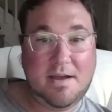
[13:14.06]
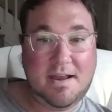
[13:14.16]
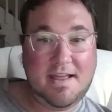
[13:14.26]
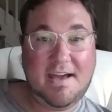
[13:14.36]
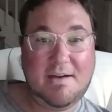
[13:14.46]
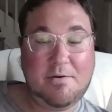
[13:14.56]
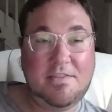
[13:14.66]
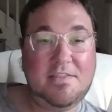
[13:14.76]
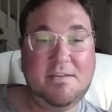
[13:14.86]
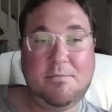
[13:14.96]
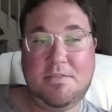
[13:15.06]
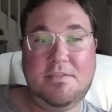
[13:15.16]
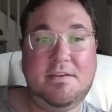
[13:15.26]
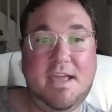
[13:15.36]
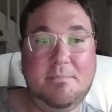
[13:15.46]
how, how, where did the, where did
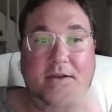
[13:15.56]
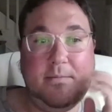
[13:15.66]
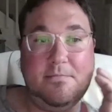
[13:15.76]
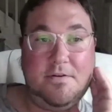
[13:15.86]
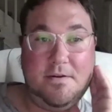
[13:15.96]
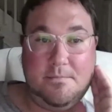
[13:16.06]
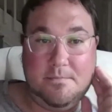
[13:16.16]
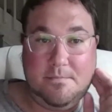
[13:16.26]
the name come from?